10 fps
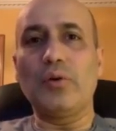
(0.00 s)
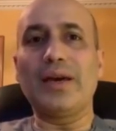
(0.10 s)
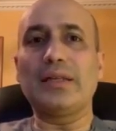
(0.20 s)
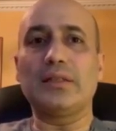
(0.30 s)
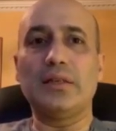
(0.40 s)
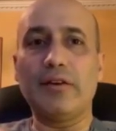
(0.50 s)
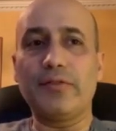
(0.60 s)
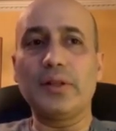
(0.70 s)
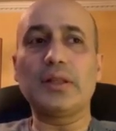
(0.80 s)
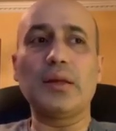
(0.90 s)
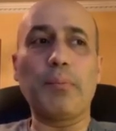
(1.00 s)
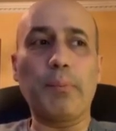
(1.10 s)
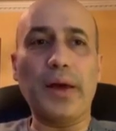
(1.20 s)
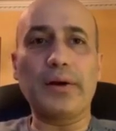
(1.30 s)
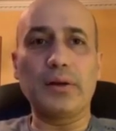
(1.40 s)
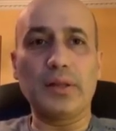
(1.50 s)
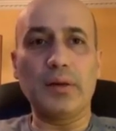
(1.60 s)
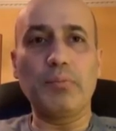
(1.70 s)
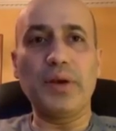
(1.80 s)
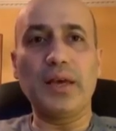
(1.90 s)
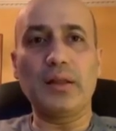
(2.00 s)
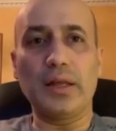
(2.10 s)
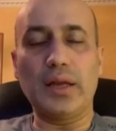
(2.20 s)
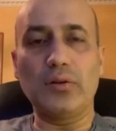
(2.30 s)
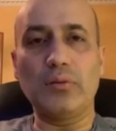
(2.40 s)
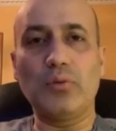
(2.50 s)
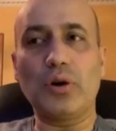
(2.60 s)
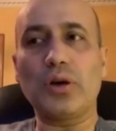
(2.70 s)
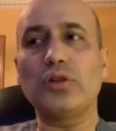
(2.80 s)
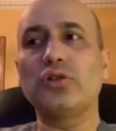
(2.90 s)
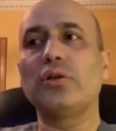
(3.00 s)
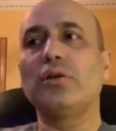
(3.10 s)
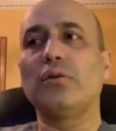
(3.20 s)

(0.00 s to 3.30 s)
it's definitely better than being late on the mortgage.